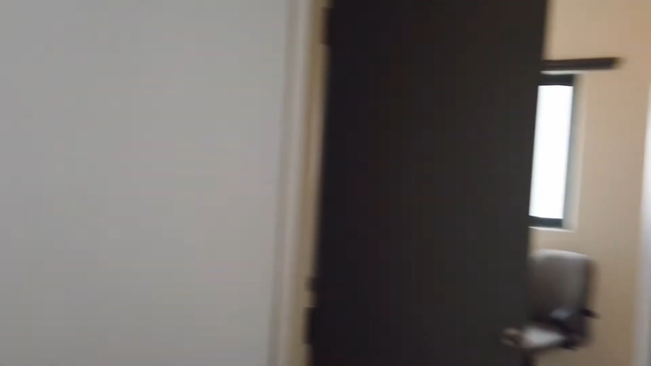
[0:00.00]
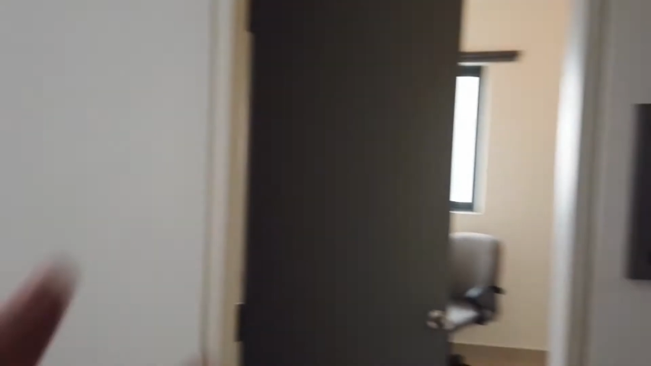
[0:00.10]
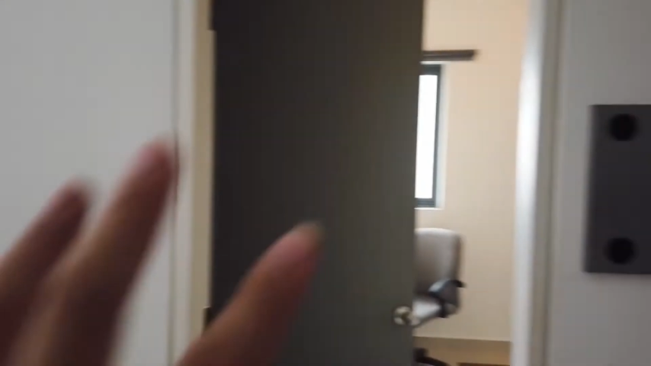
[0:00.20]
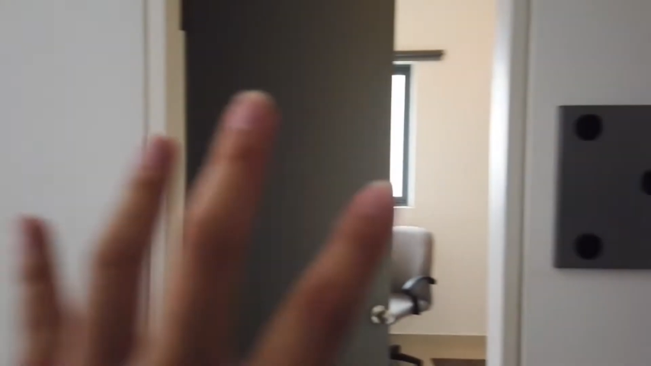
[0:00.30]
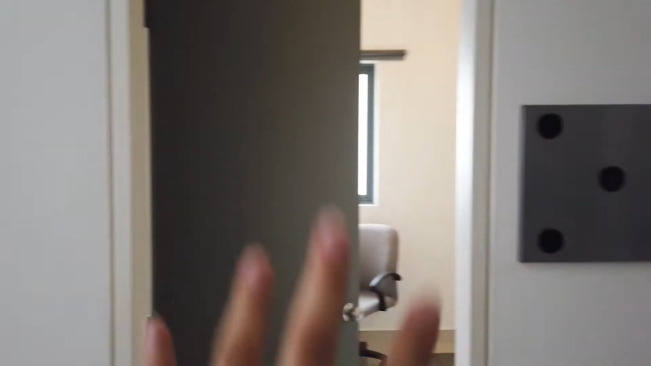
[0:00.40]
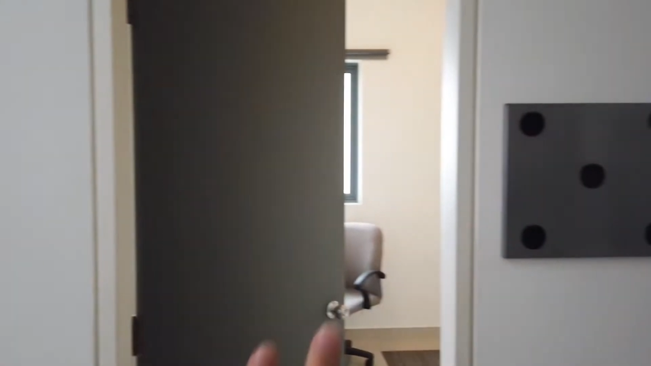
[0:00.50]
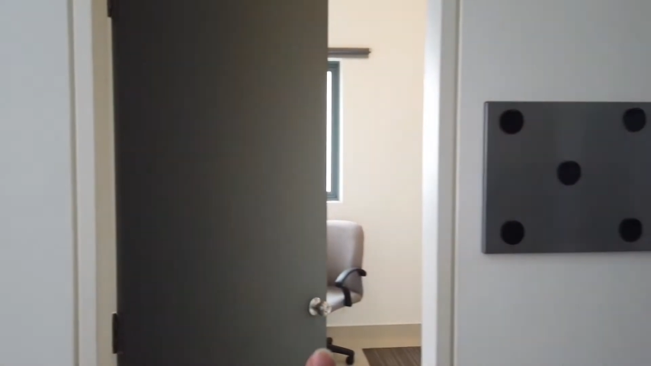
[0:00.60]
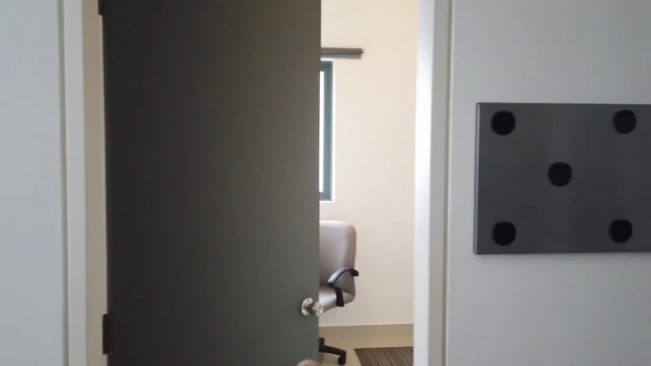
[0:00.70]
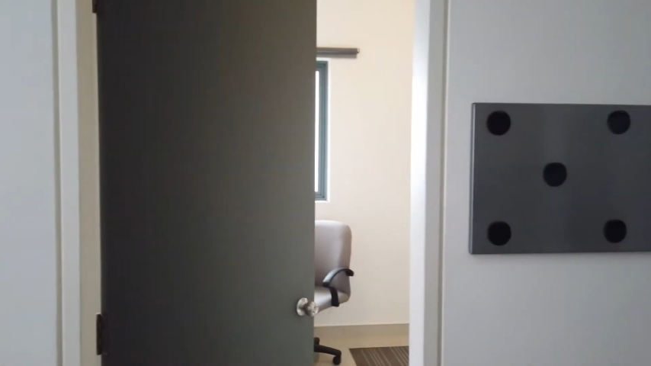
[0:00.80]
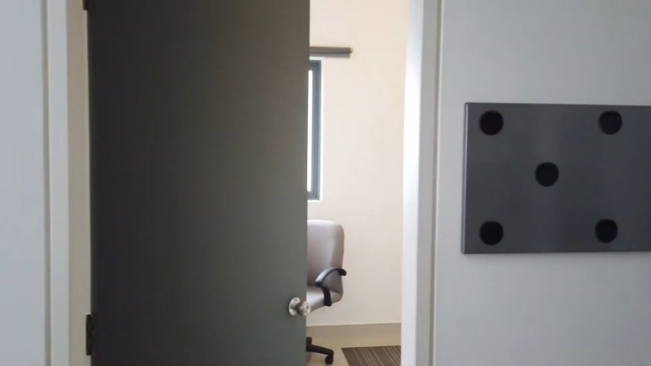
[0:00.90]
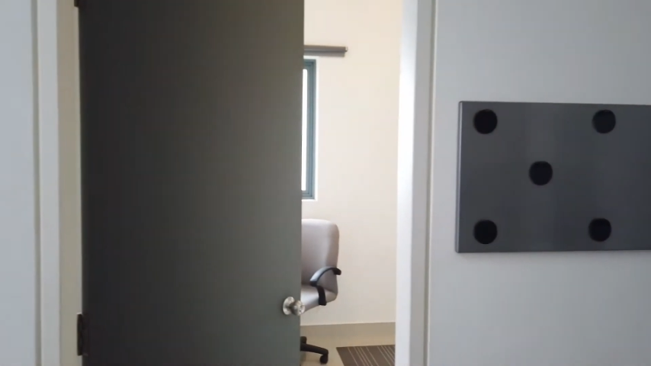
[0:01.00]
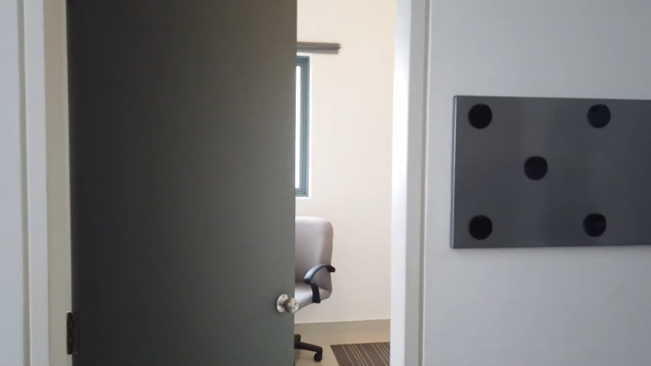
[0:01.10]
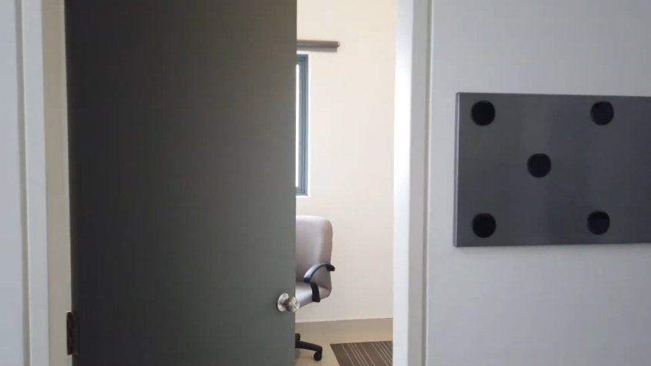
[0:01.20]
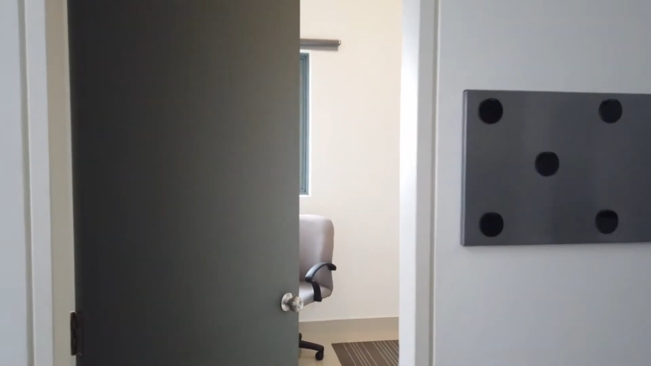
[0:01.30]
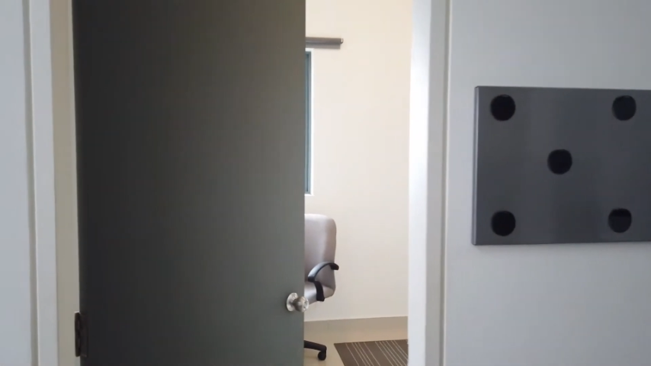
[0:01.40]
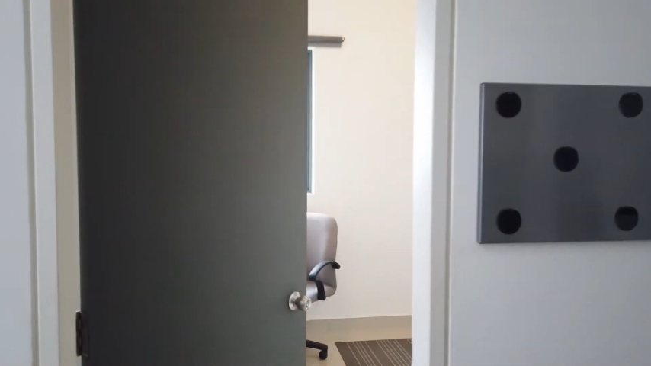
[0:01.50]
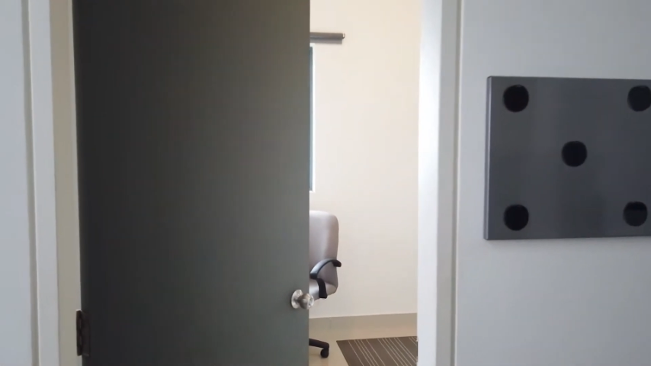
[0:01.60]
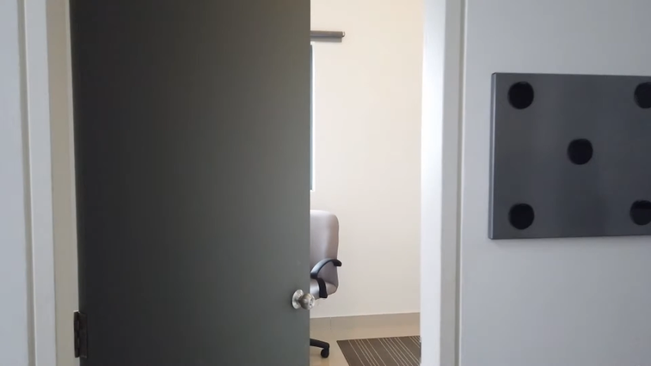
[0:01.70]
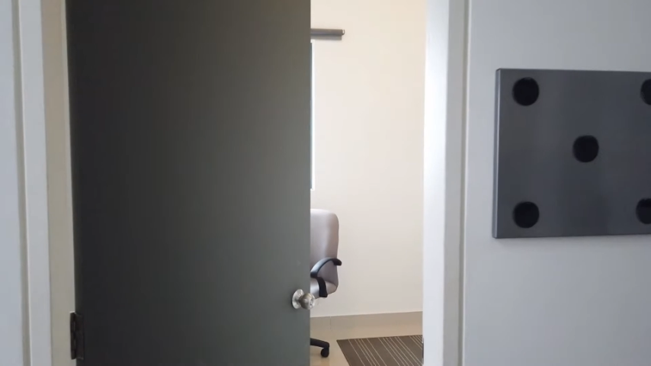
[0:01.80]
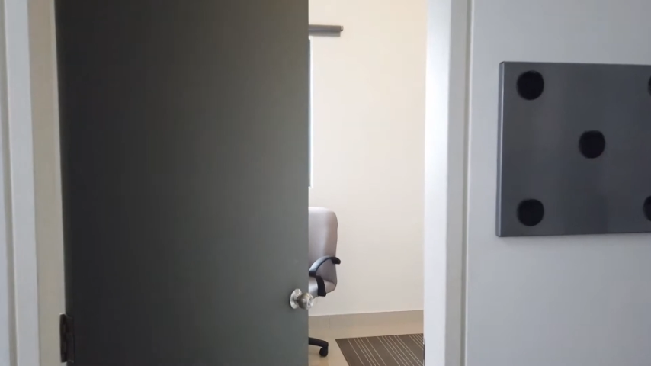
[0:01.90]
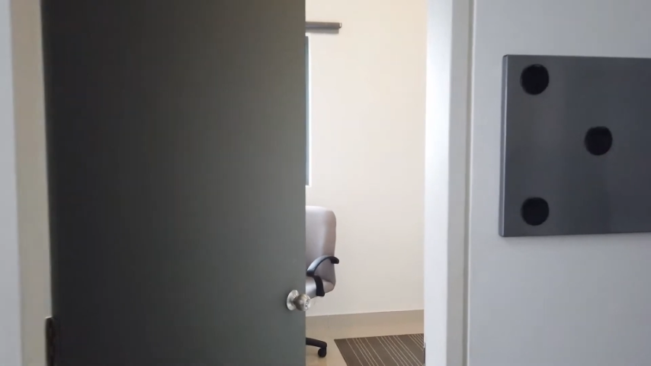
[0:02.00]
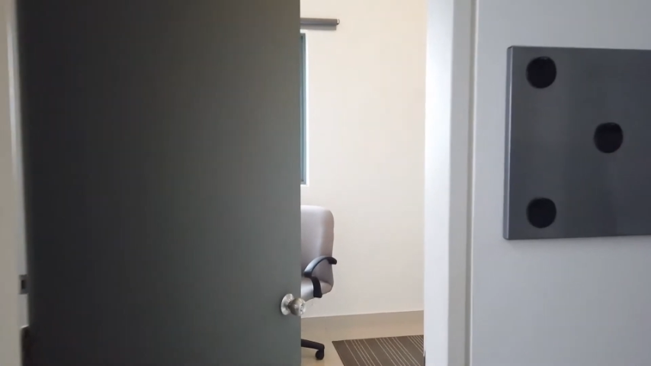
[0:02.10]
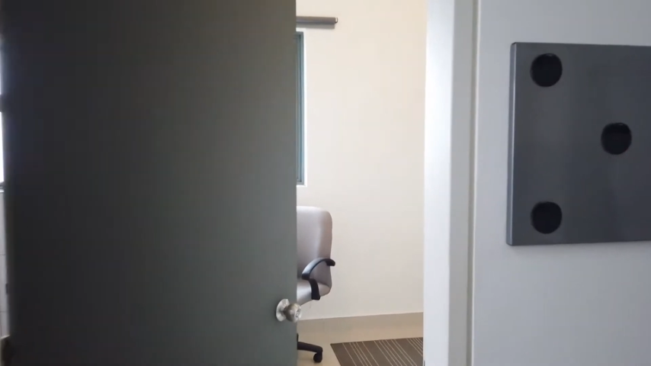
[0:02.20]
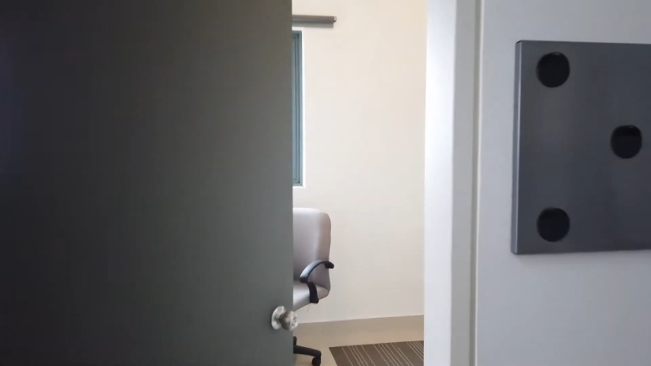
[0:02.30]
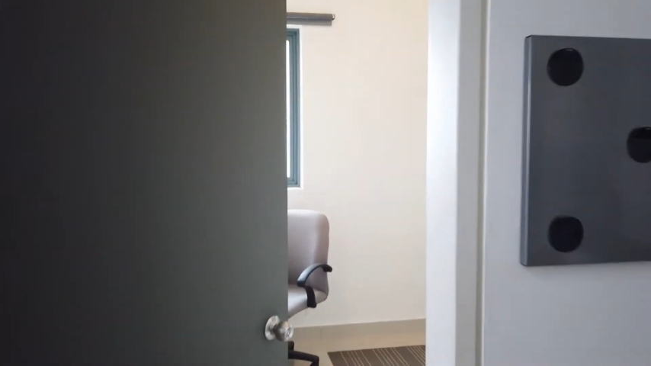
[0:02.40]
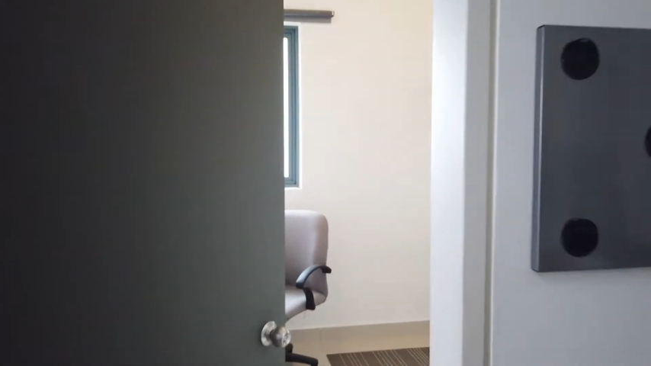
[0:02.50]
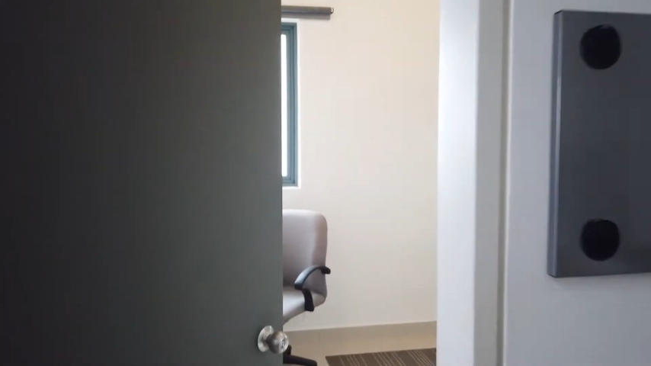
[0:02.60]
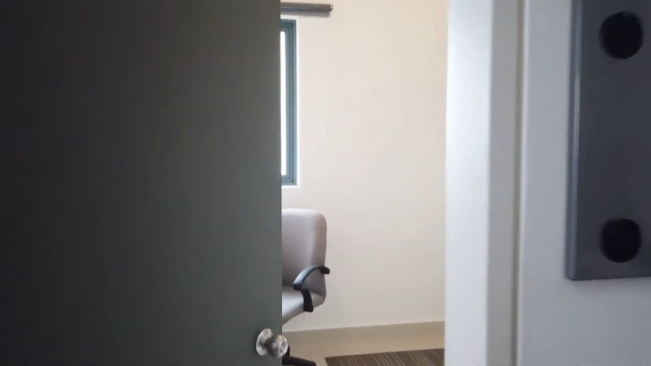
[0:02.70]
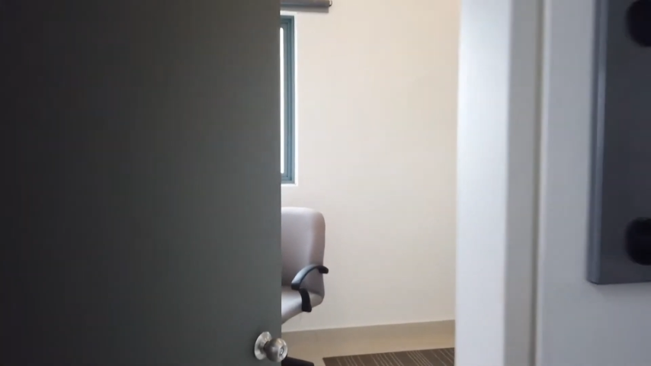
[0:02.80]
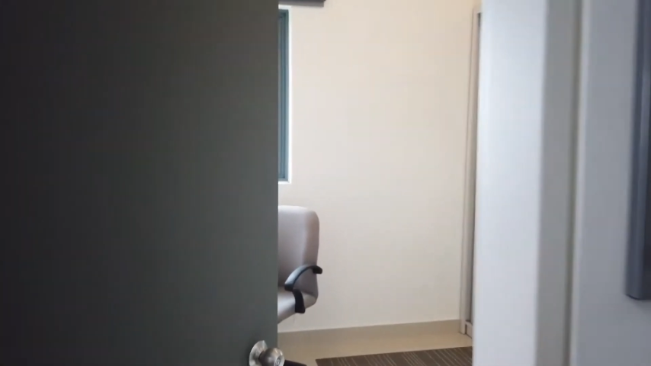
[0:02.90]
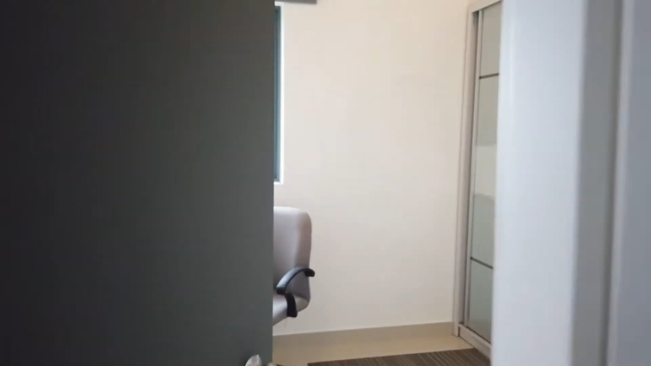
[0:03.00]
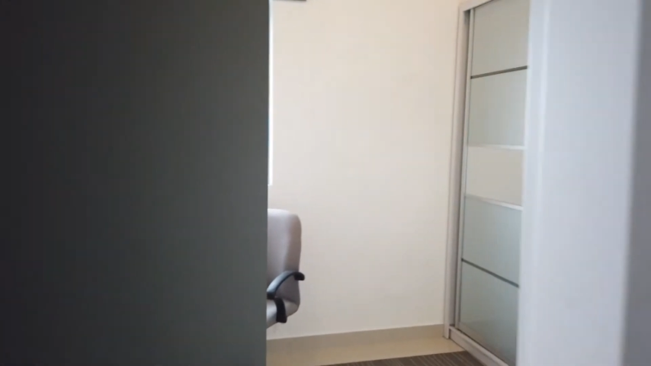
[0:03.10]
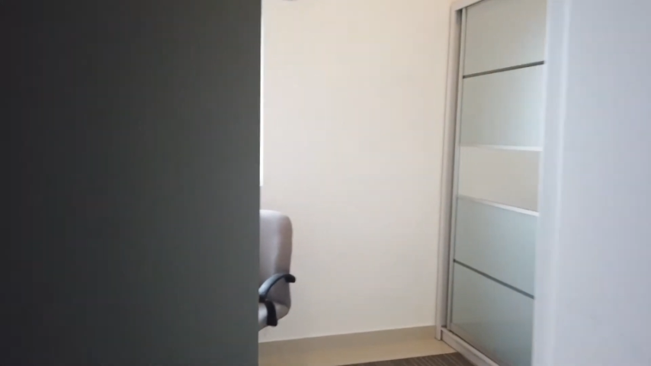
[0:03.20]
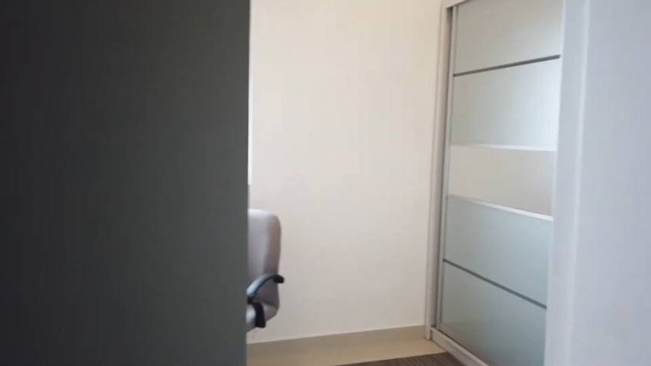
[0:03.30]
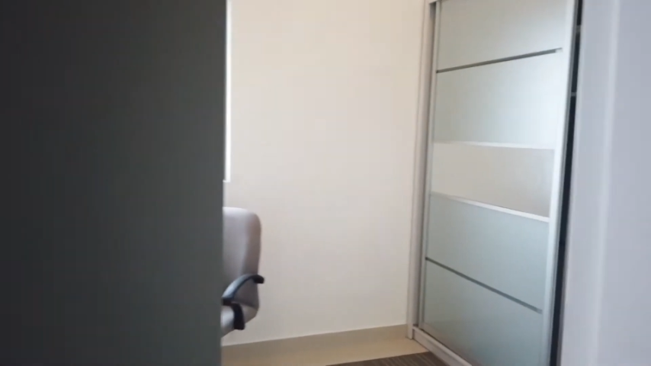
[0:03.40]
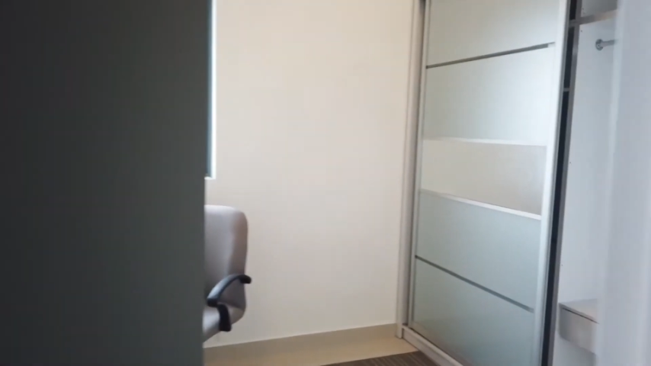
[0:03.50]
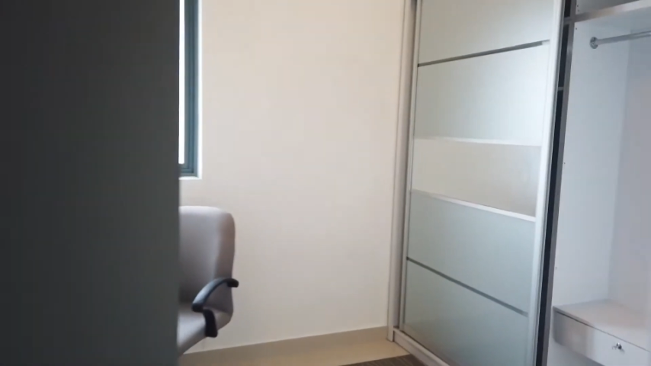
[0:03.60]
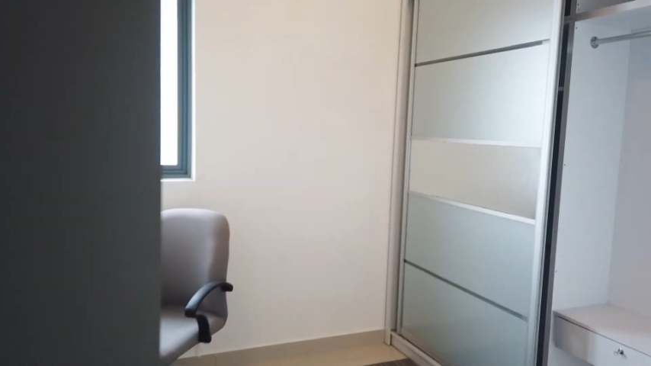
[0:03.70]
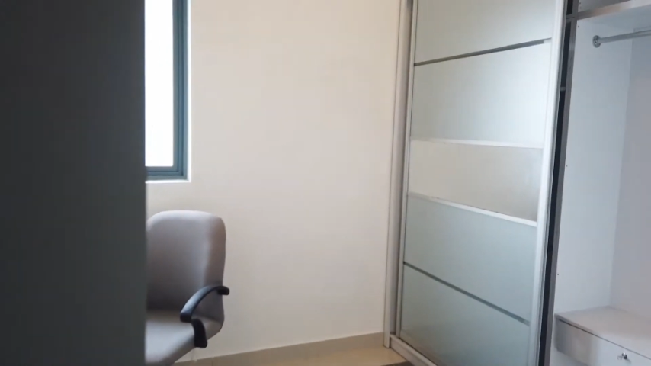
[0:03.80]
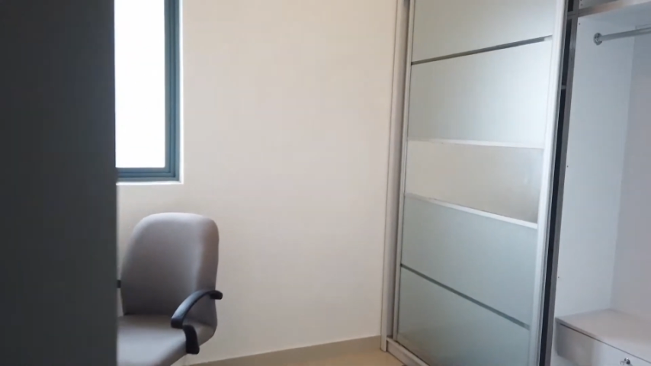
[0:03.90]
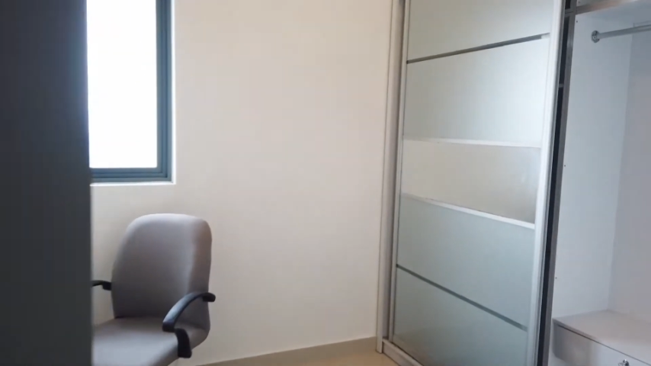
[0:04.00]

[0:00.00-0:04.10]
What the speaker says: No face is visible, so there are no lips to read.